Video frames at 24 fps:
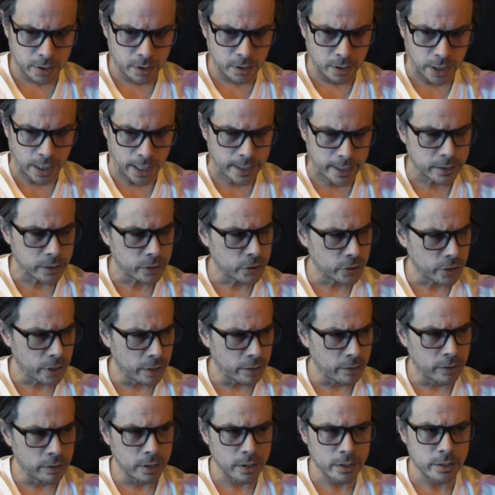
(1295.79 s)
to not
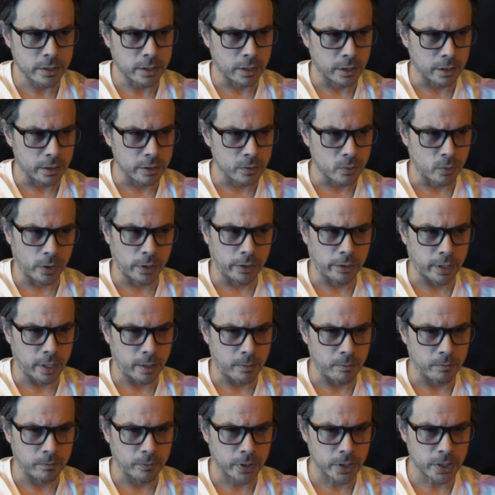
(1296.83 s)
share these things with
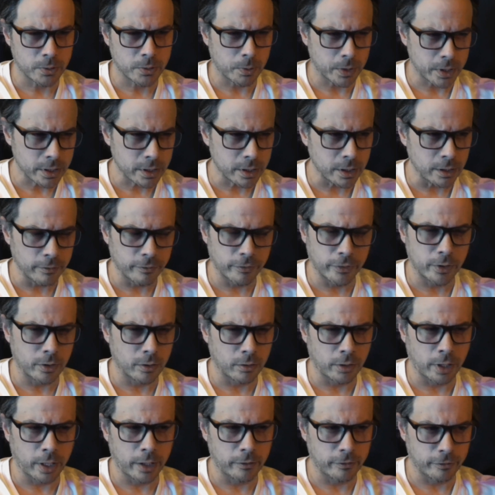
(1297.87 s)
them, especially if
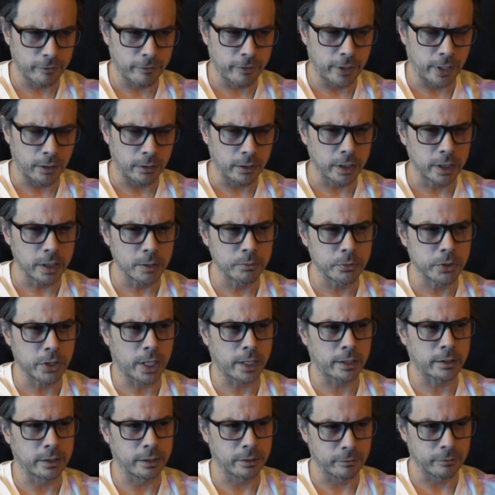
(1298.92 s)
they're like fairly
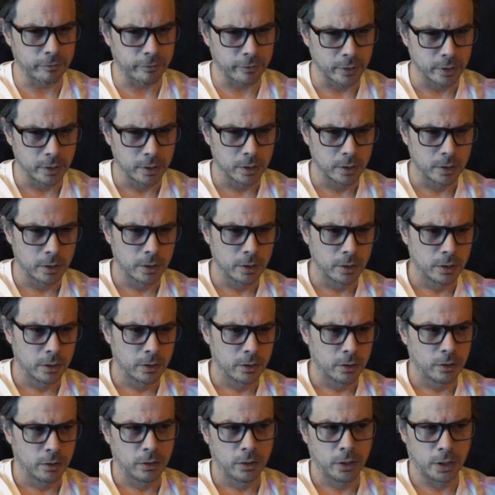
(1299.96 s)
objective,
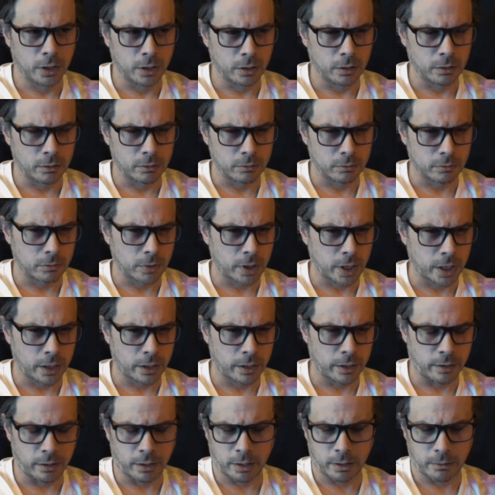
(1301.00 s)

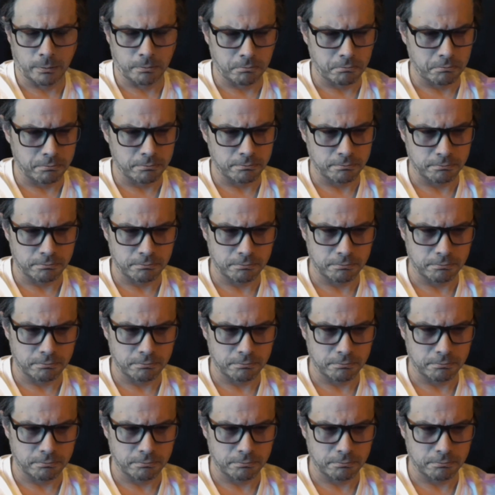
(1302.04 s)
like the